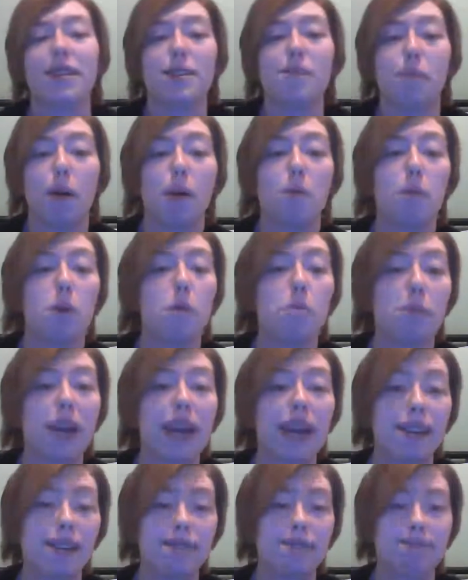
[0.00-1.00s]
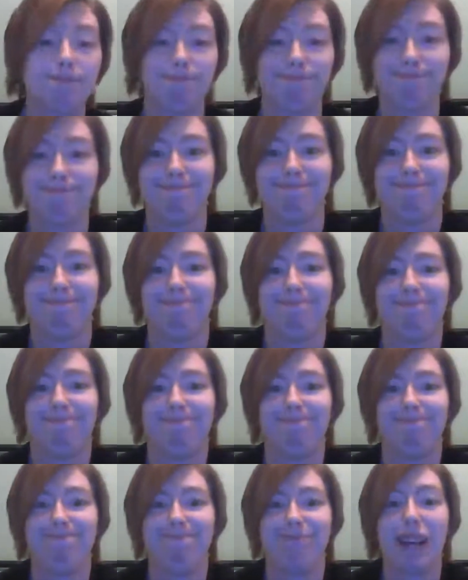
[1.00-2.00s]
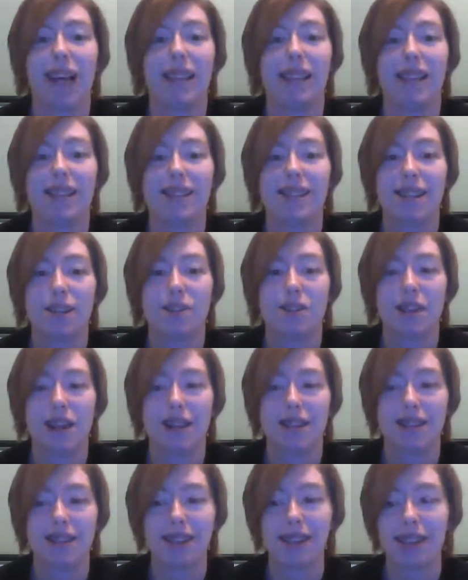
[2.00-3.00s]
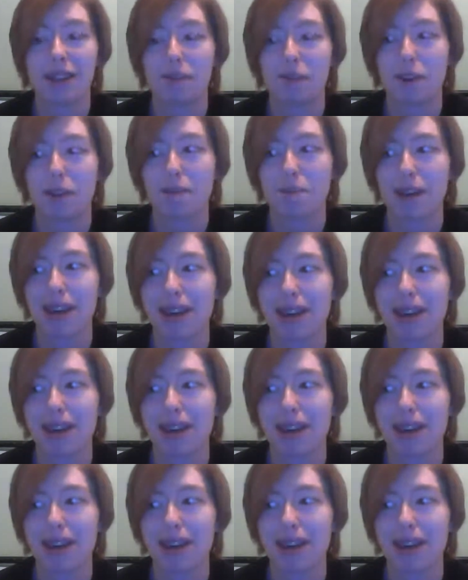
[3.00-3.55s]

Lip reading: is my roommate. And that's because she has to live with